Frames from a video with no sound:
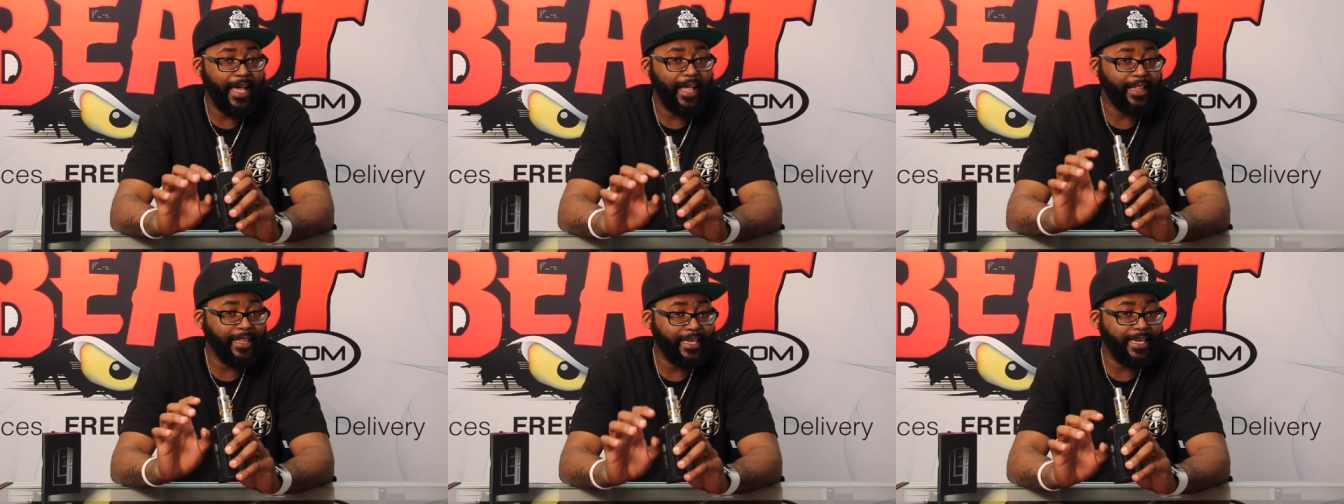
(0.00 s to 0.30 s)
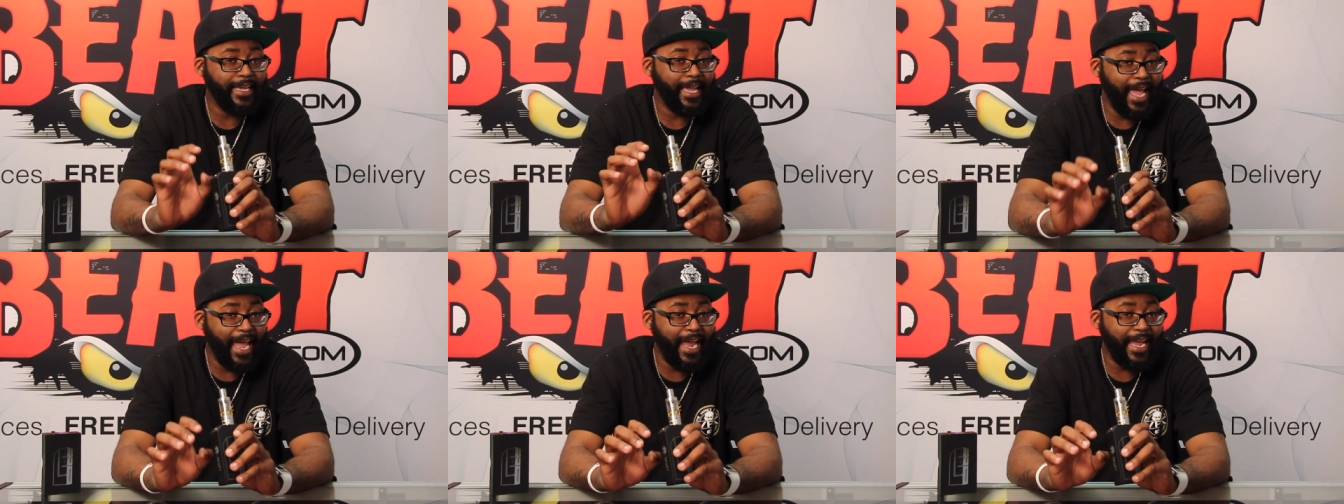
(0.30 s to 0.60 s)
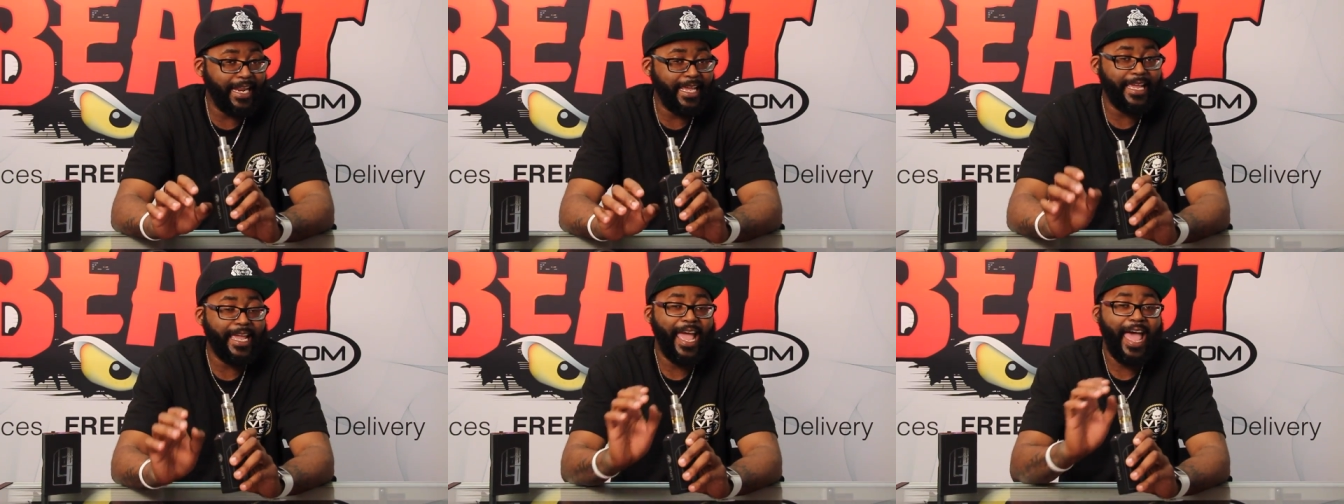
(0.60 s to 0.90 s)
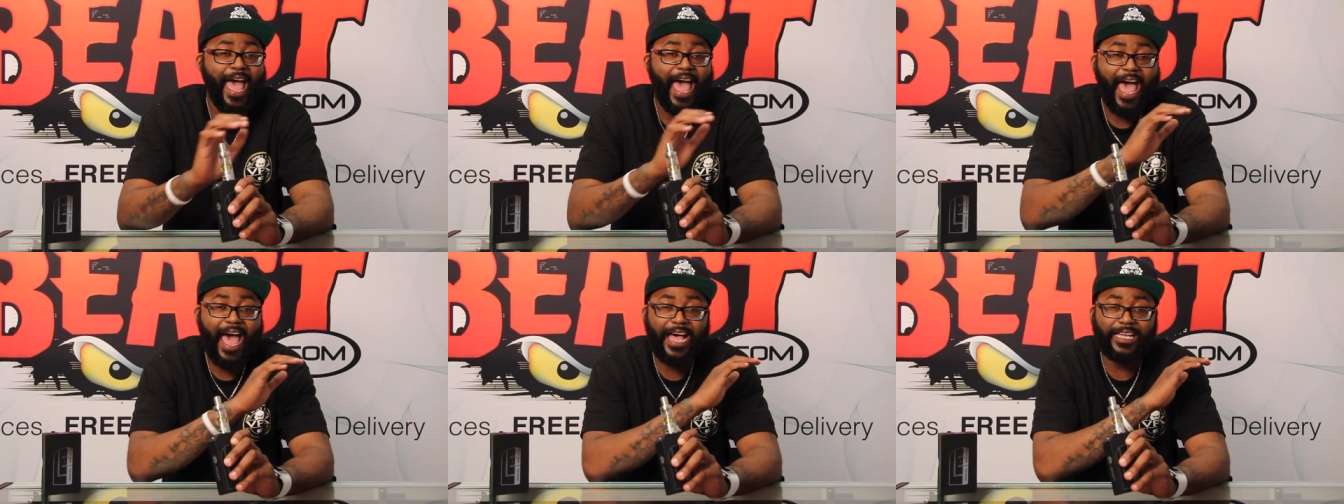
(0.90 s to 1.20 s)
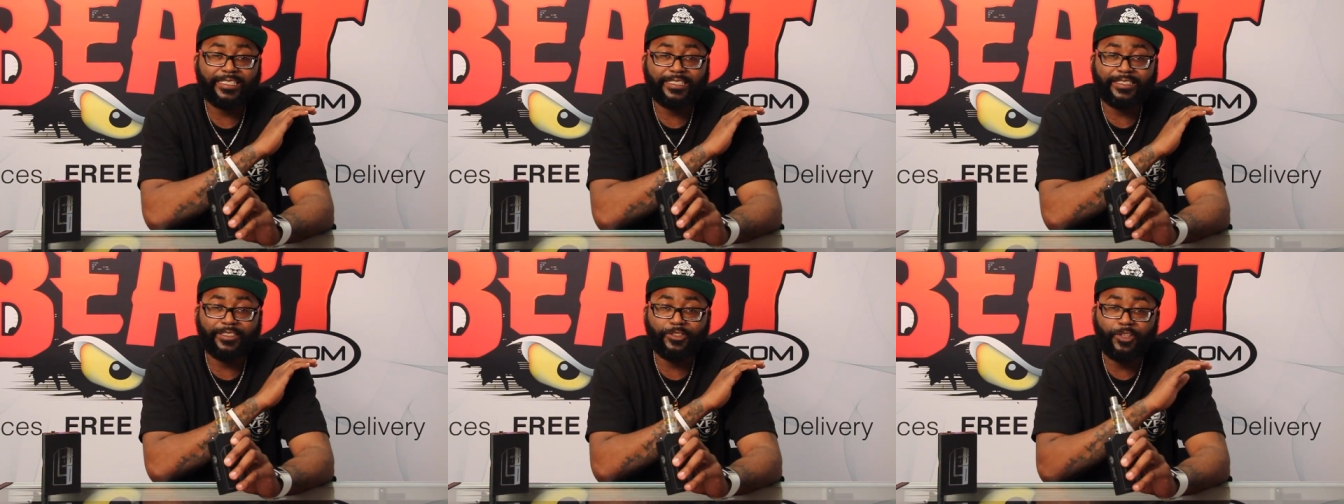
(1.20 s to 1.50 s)
LE80
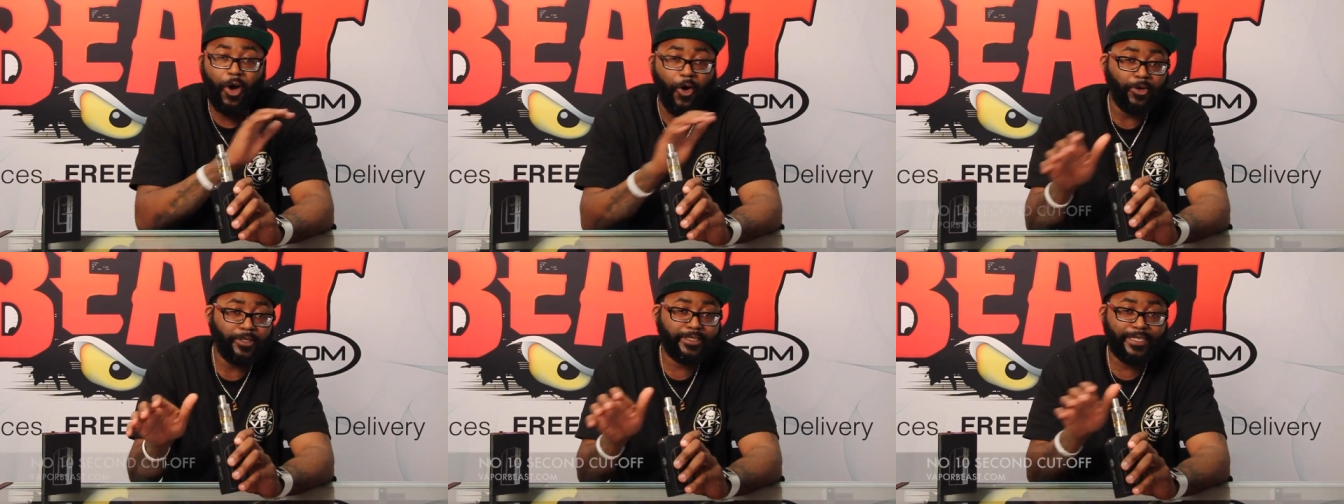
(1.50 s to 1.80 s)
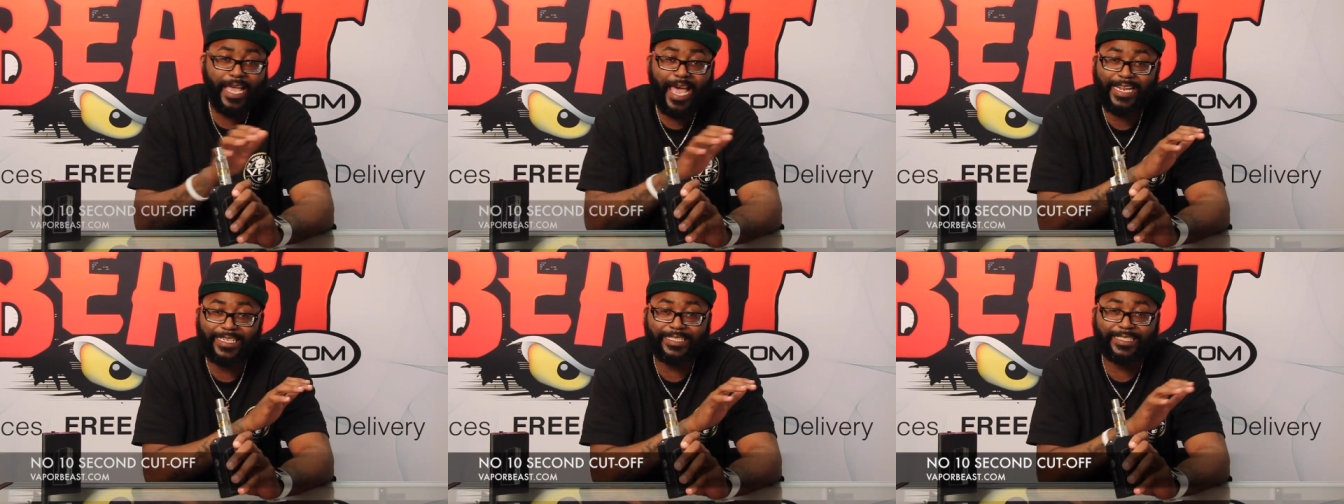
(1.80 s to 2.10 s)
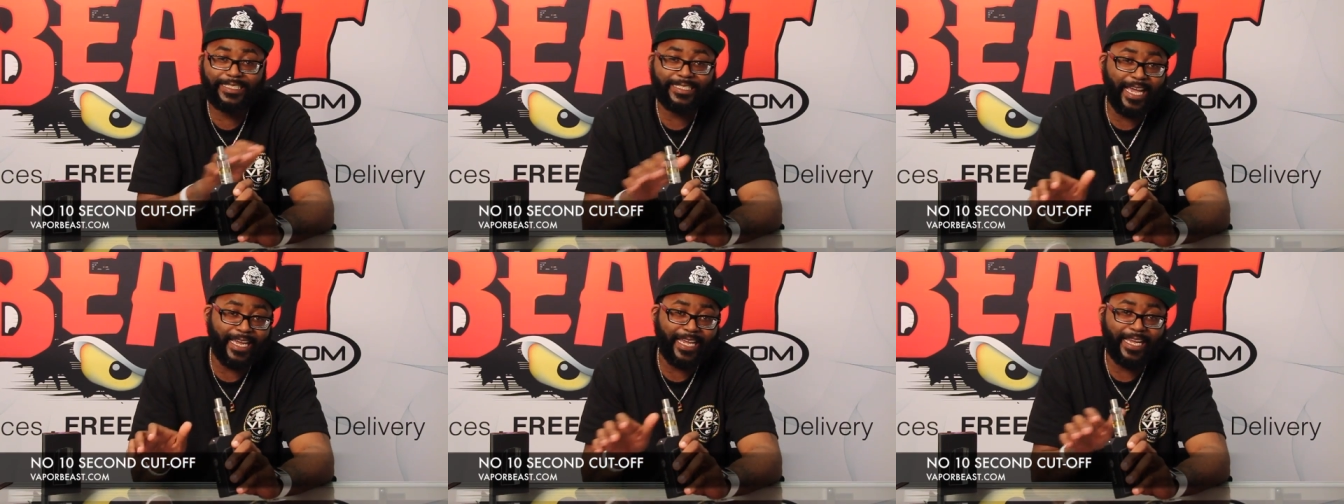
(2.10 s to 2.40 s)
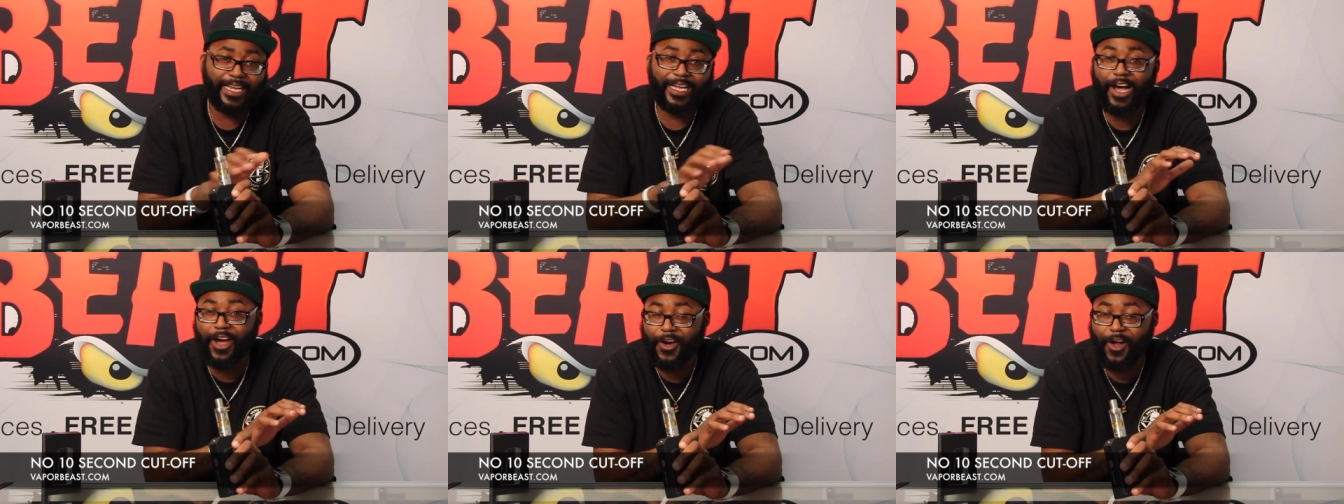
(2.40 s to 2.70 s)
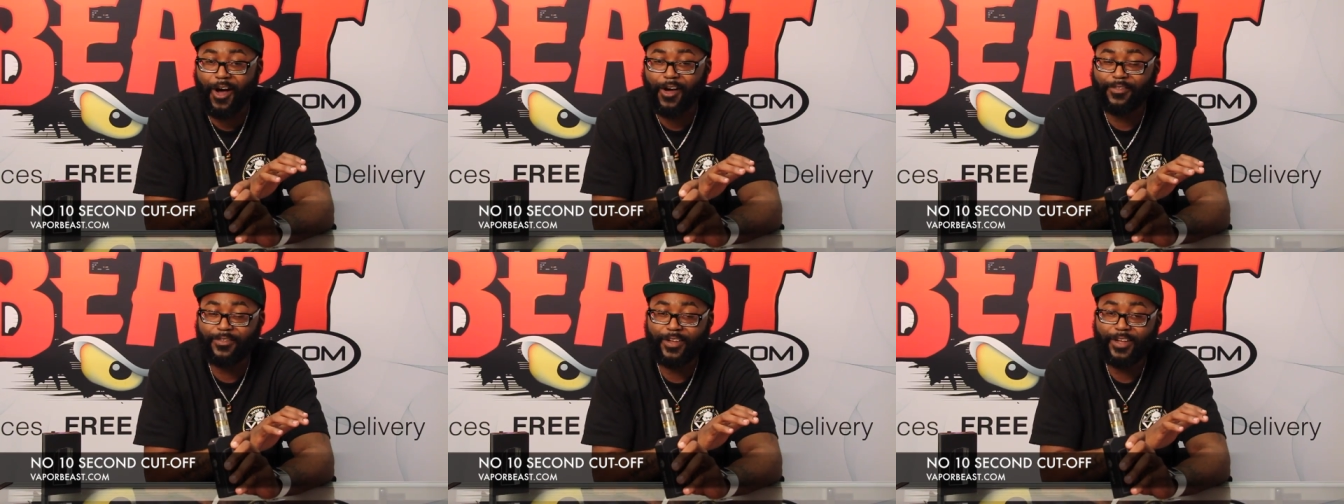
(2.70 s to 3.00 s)
has no 10 second
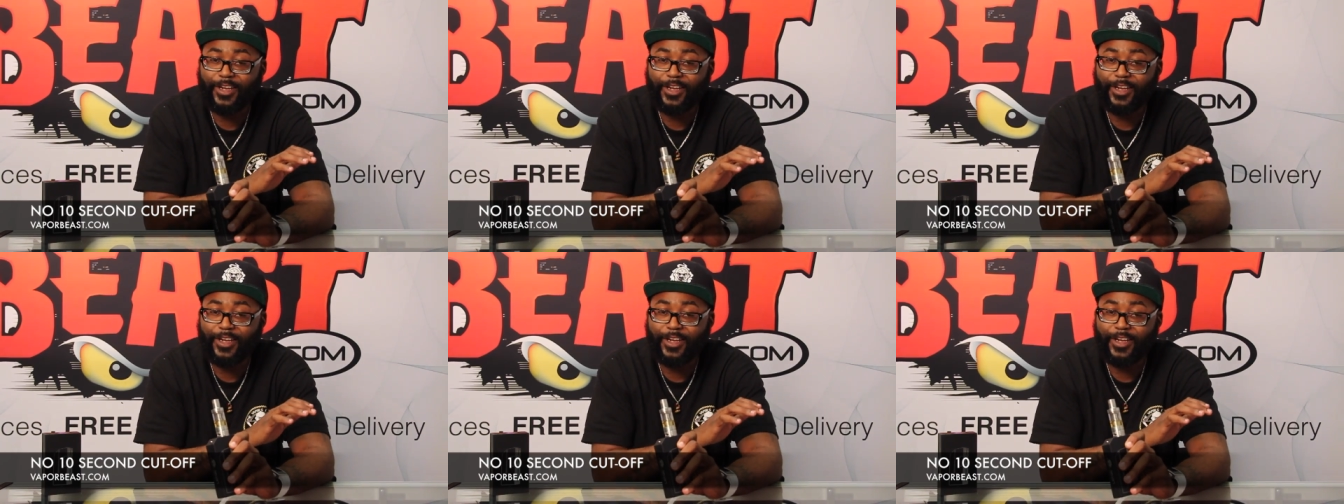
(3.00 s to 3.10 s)
cutoff.